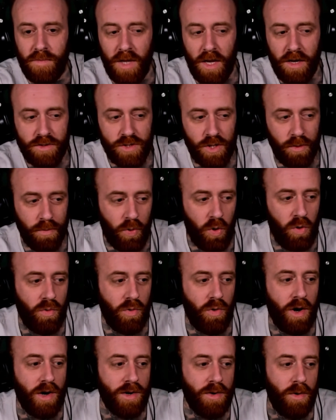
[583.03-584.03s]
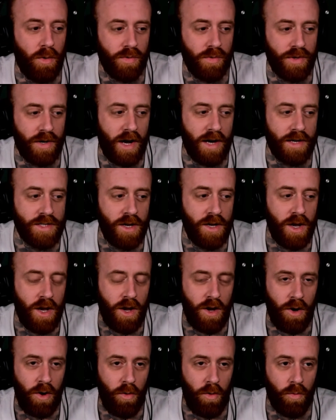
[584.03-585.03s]
So the Proto-Orthodox
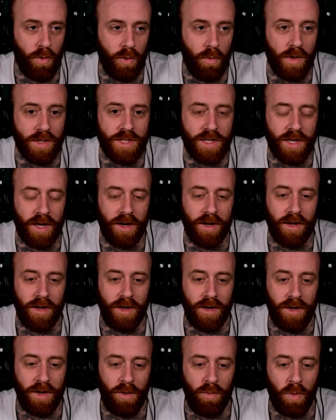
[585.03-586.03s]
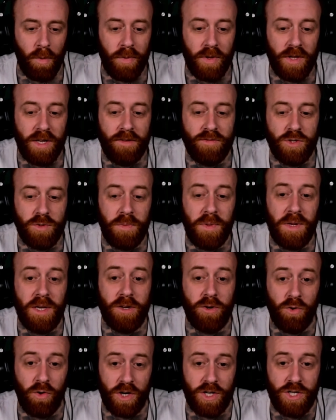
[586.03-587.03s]
were the ones that were believed to be
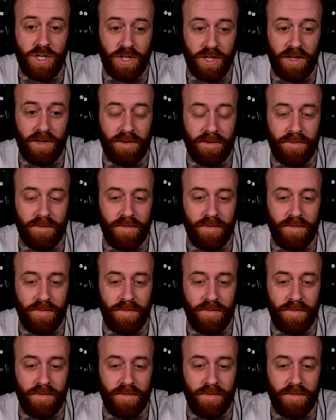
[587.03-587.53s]
Christian,